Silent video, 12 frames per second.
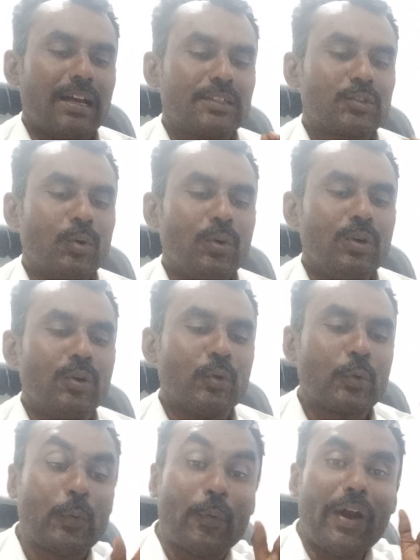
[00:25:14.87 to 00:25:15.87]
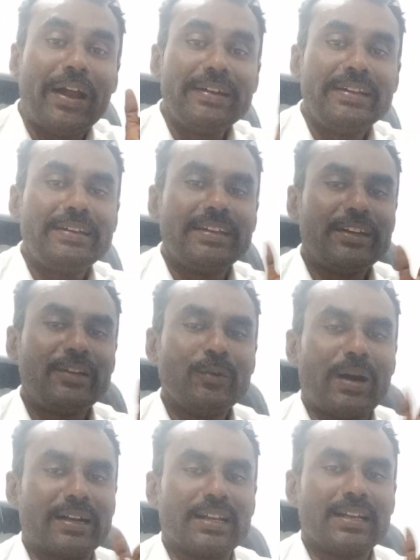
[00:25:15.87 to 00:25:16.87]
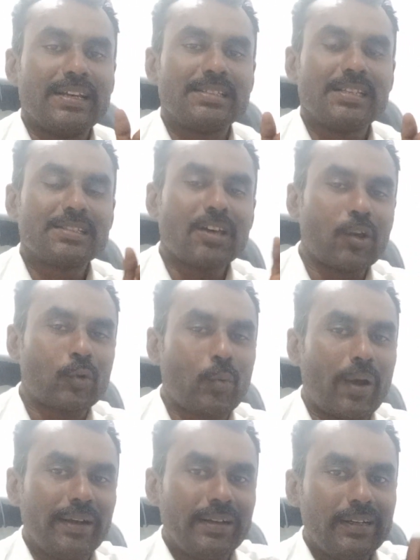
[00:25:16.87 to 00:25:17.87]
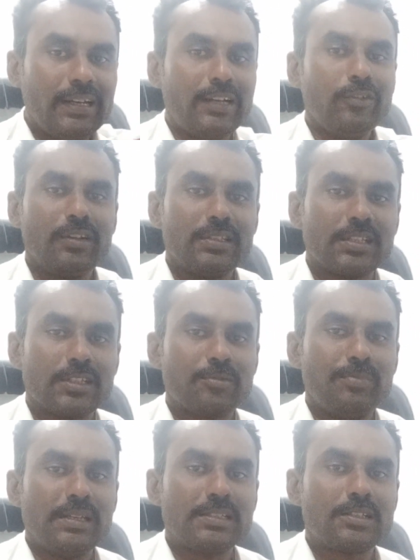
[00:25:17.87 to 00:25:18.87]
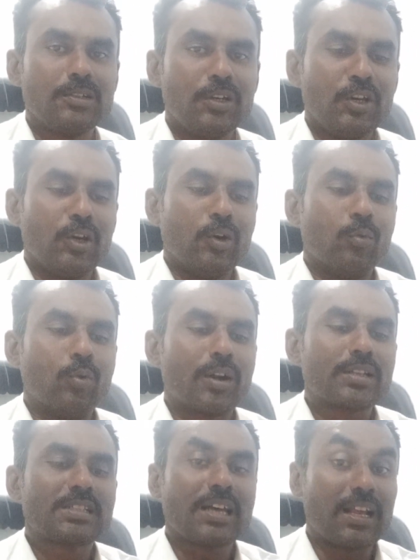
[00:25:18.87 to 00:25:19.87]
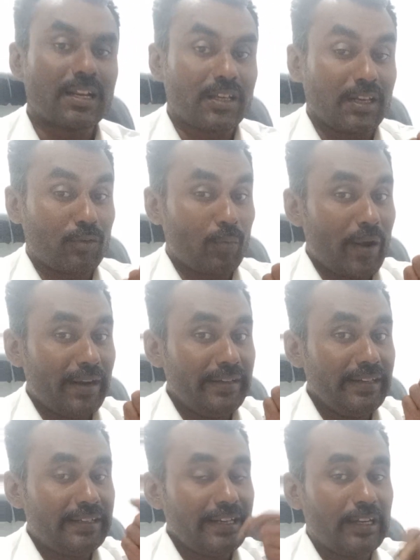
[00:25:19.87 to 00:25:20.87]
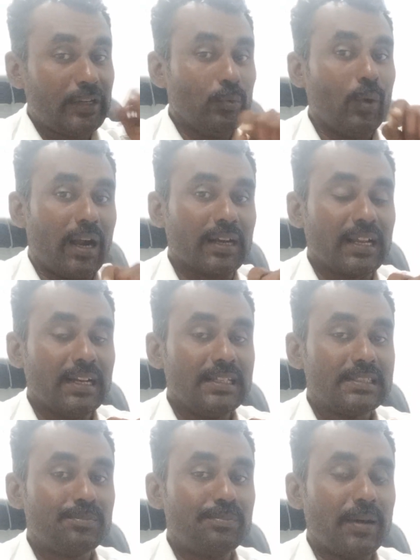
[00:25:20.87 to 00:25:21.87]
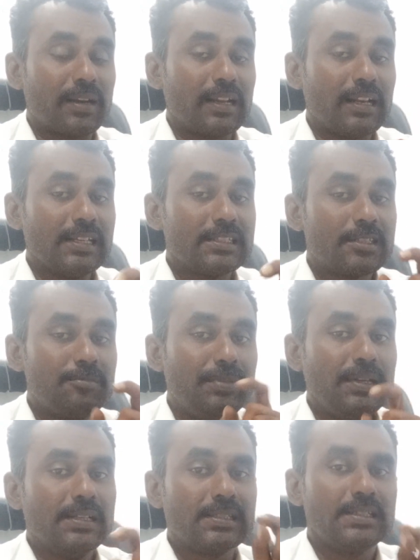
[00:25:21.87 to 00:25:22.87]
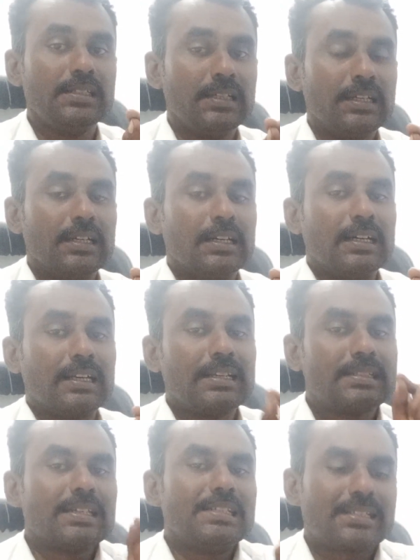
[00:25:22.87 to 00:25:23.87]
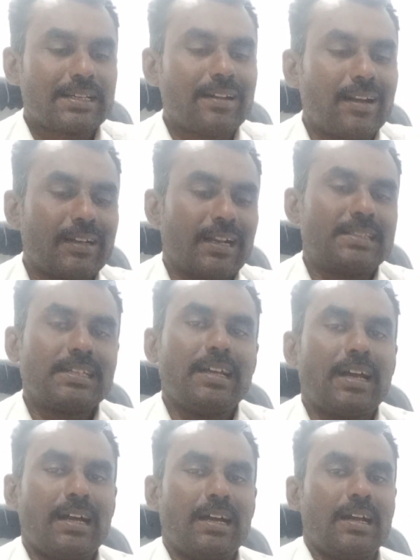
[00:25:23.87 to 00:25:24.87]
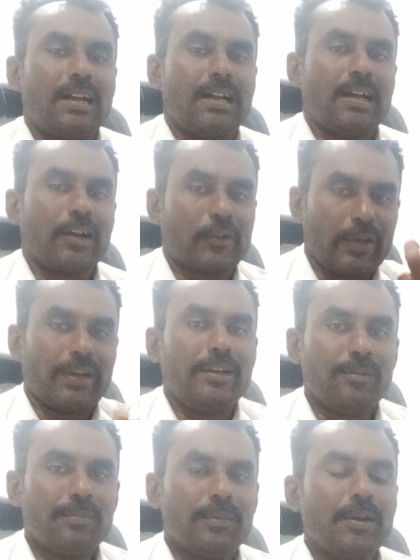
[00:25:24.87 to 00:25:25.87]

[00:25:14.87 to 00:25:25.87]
So quantitative analysis or quantitative research based works are quantitative analysis based results cannot occur.